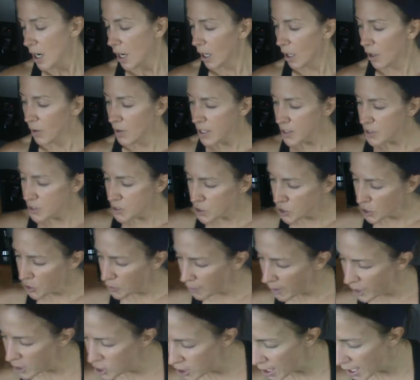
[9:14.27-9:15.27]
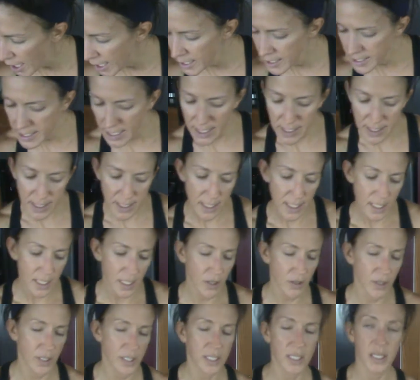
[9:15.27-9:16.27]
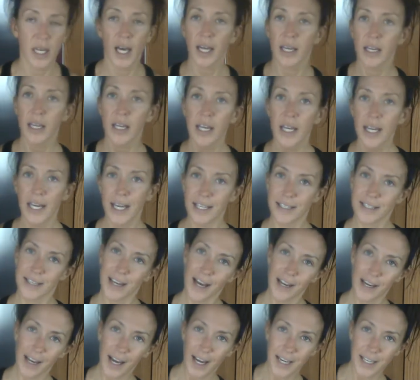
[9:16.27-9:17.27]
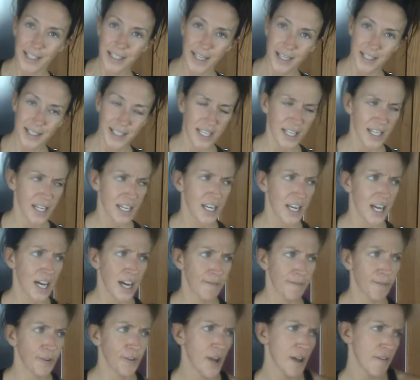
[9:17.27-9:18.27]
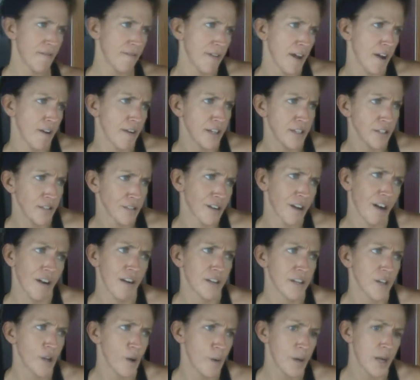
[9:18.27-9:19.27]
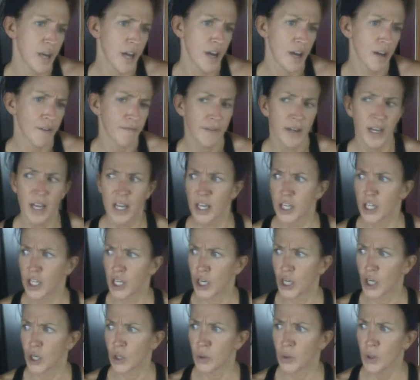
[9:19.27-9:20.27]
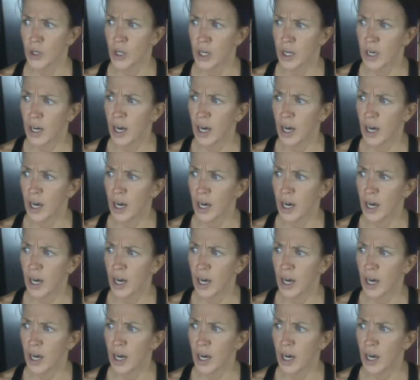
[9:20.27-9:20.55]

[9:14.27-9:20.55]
oh, that's too much high intensity or it's not, it's not high intensity enough, you're not varying your cardio enough, you know,